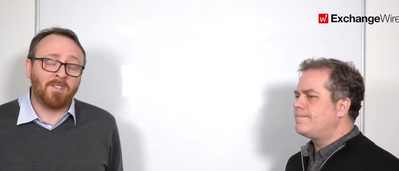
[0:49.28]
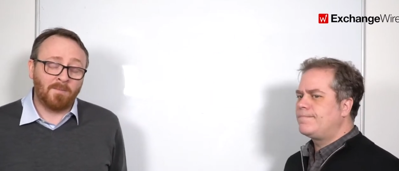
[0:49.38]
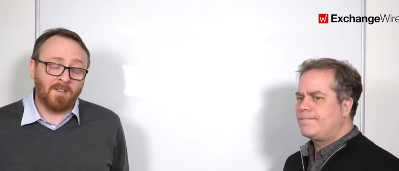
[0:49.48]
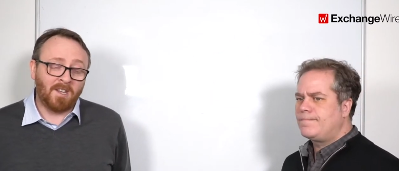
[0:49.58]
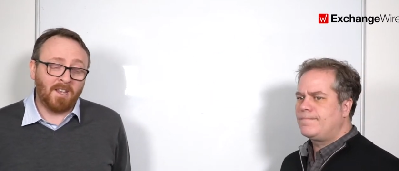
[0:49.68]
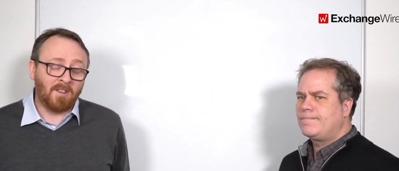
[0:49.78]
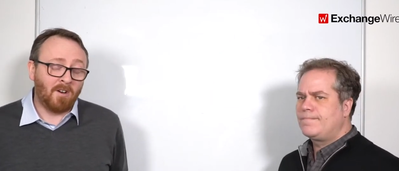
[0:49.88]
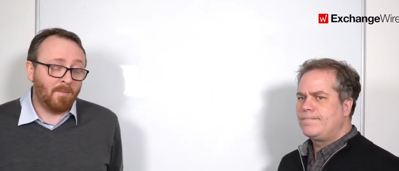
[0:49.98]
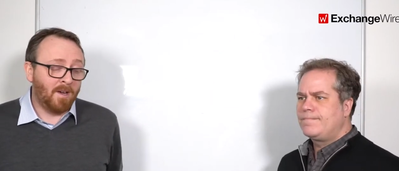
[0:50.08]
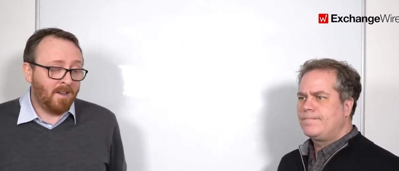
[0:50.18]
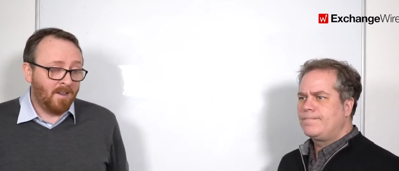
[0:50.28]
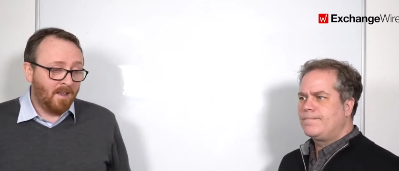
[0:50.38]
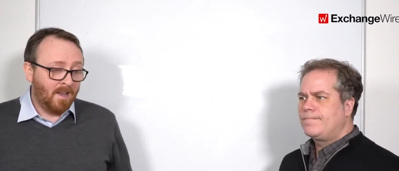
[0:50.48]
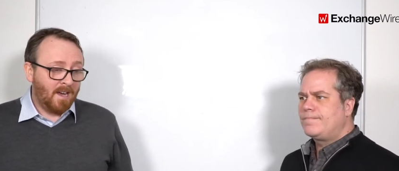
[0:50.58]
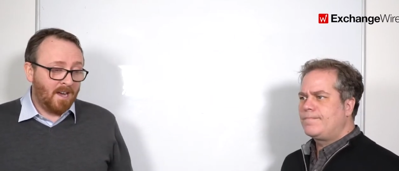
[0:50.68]
Speaker 1: coming today to talk about it,
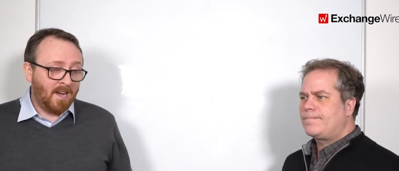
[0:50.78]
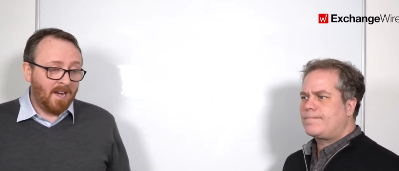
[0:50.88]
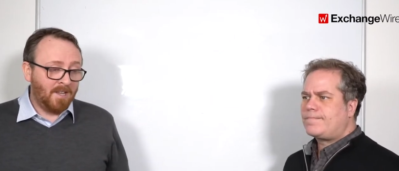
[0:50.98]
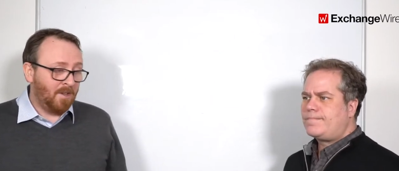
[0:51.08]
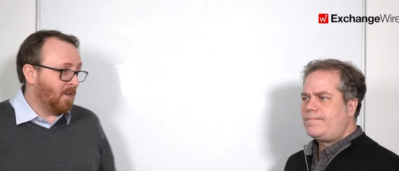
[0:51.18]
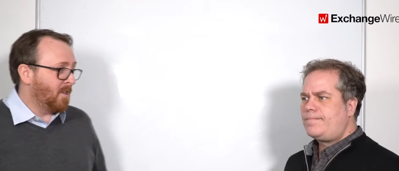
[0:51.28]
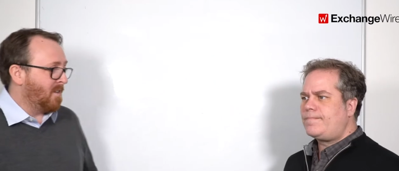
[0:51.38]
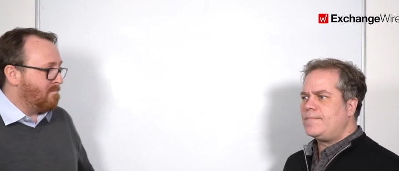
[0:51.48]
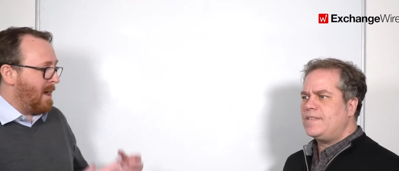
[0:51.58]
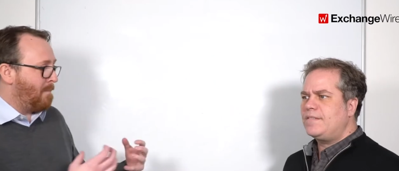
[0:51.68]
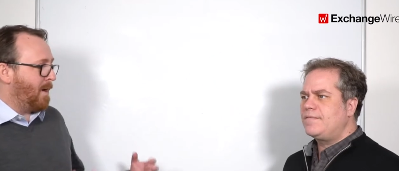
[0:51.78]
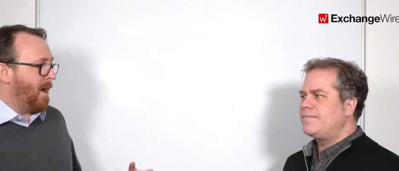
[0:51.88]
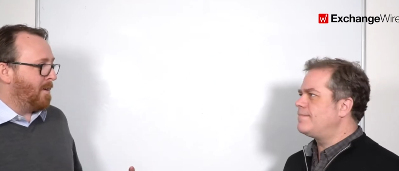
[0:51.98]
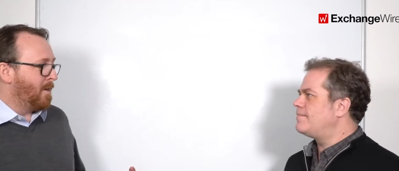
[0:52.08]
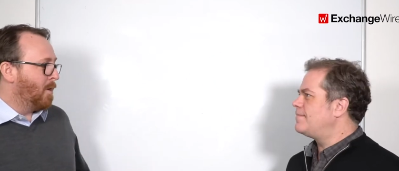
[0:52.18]
and you're going to sort of map
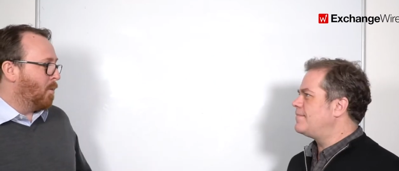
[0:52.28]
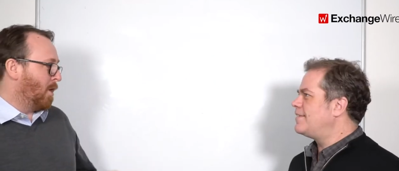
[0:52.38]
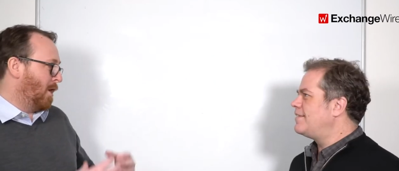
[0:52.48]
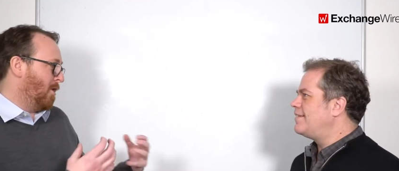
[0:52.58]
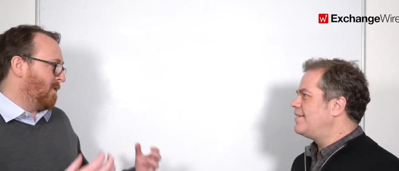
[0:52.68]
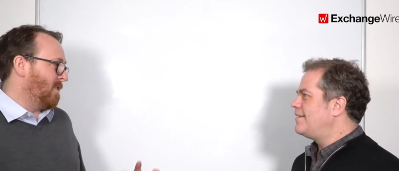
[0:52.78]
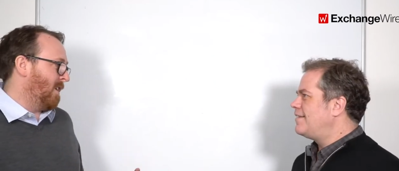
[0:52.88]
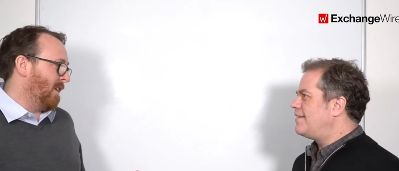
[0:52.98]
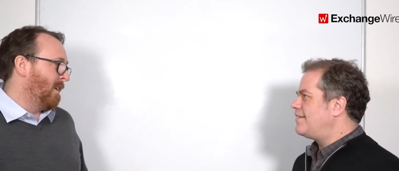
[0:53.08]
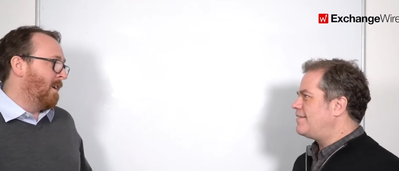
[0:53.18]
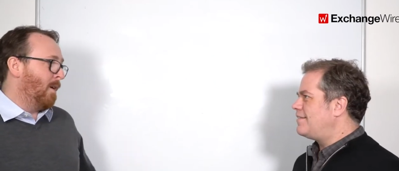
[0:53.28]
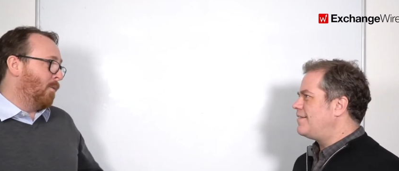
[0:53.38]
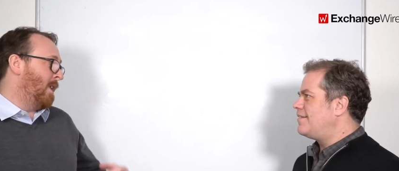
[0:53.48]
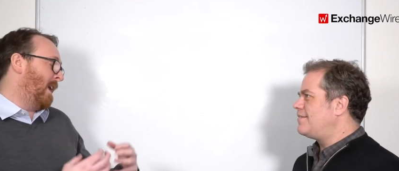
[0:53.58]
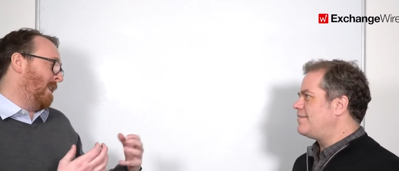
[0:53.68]
out what it looks like
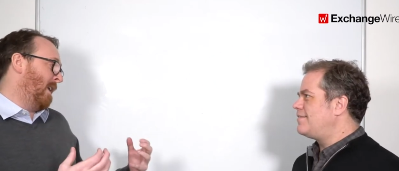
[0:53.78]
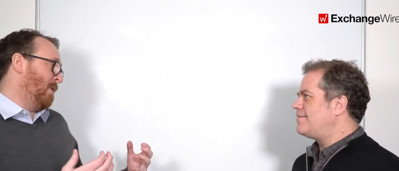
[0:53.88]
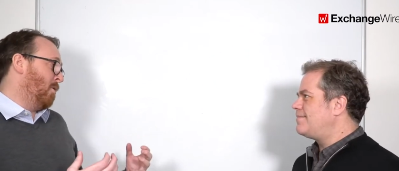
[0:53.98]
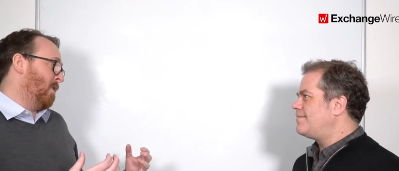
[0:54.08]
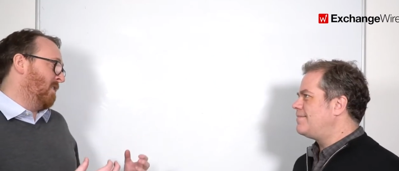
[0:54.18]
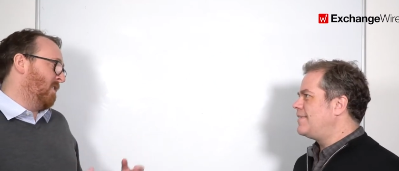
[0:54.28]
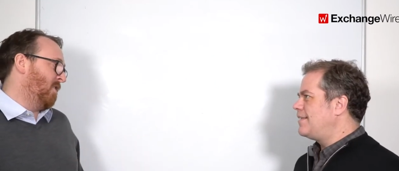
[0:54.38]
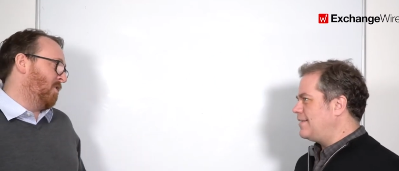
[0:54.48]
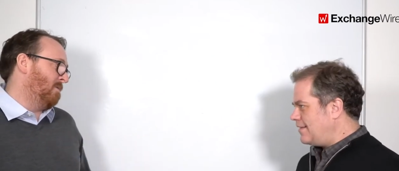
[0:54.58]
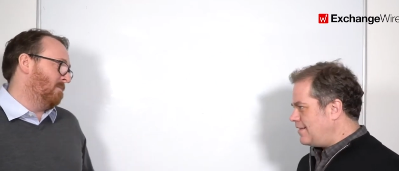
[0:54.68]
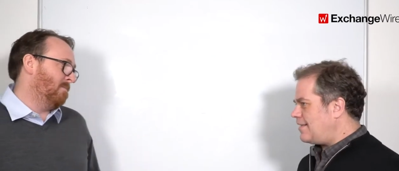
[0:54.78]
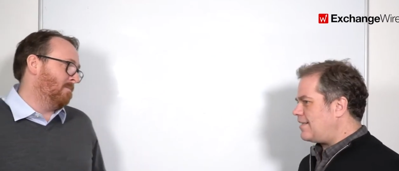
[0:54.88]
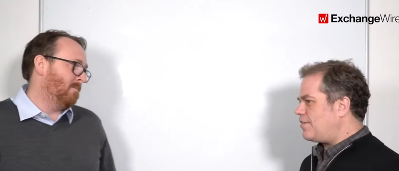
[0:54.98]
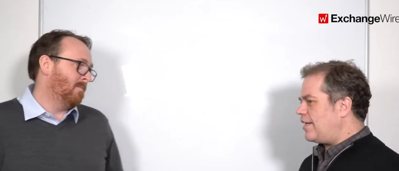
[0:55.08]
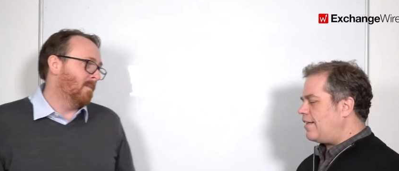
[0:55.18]
within an organization.
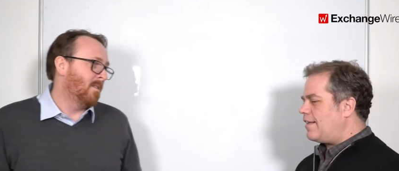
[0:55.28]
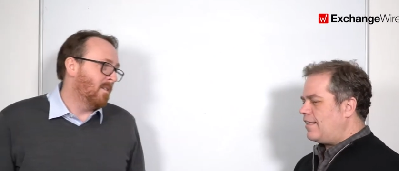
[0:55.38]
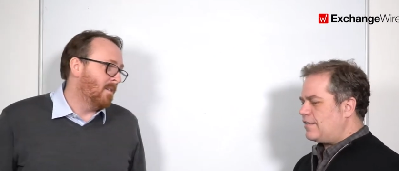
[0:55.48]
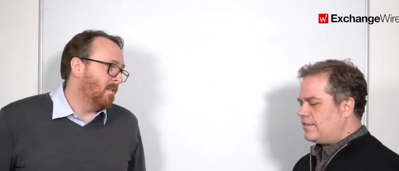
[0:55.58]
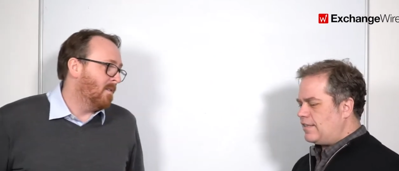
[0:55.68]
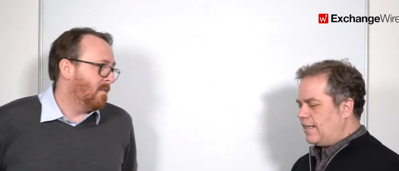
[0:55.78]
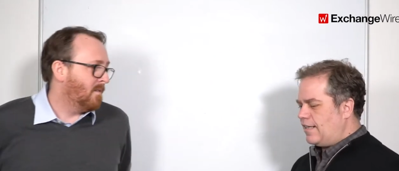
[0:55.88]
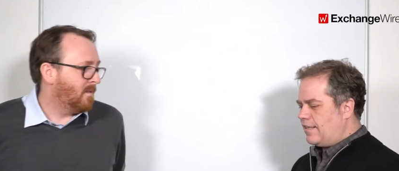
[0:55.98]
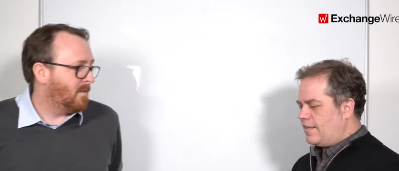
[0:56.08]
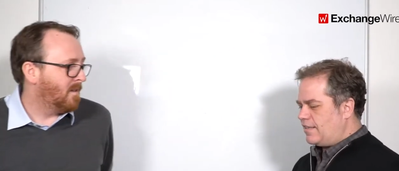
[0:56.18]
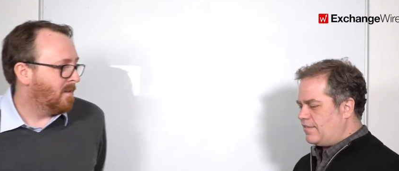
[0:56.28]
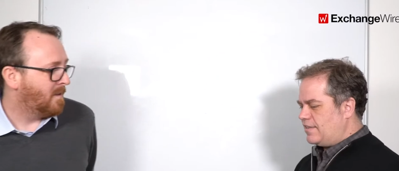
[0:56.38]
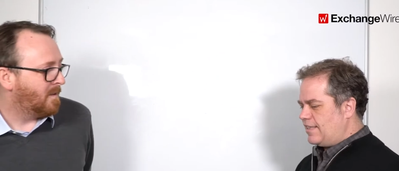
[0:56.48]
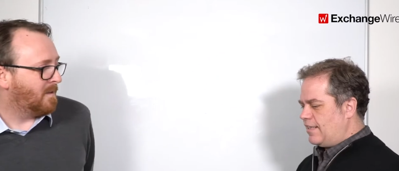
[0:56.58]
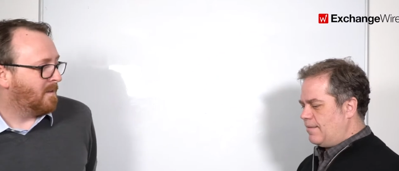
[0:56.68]
That's
Speaker 2: right. Thanks, uh, thanks for the
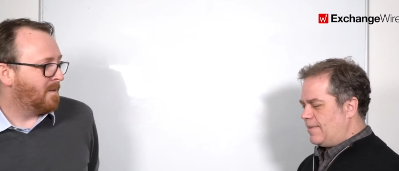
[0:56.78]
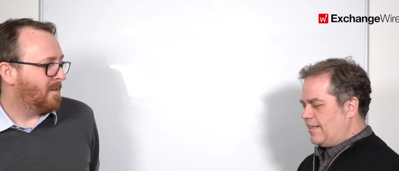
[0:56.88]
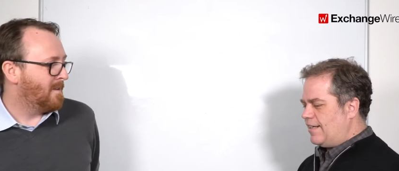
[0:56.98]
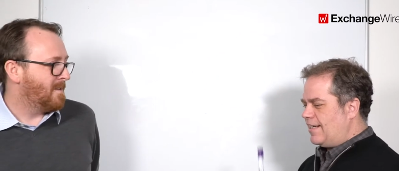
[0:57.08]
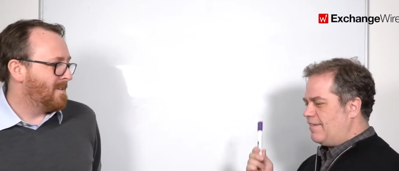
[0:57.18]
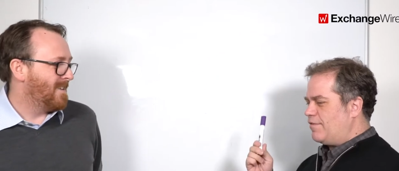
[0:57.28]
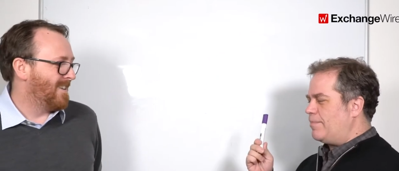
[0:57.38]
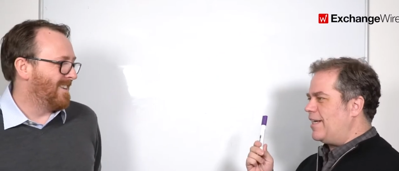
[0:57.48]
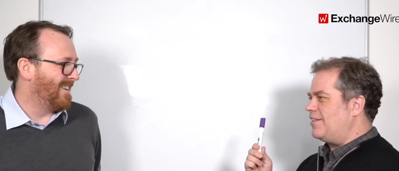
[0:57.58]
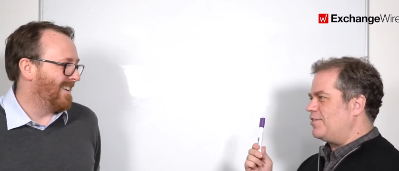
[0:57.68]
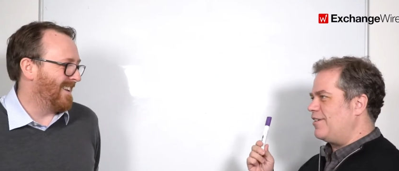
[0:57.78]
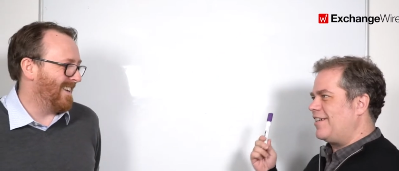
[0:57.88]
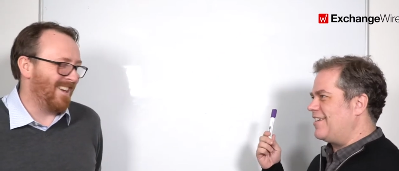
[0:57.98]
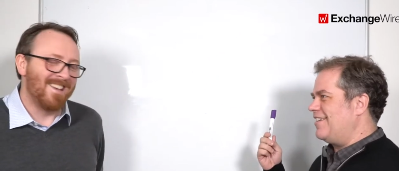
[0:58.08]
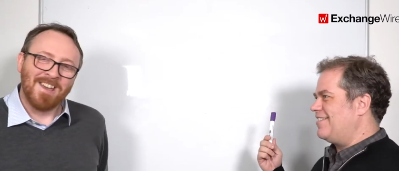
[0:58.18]
setup, and I have the pen, so
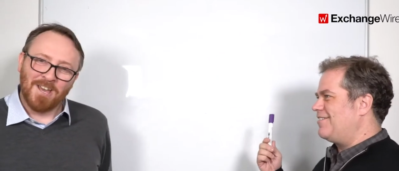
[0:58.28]
I can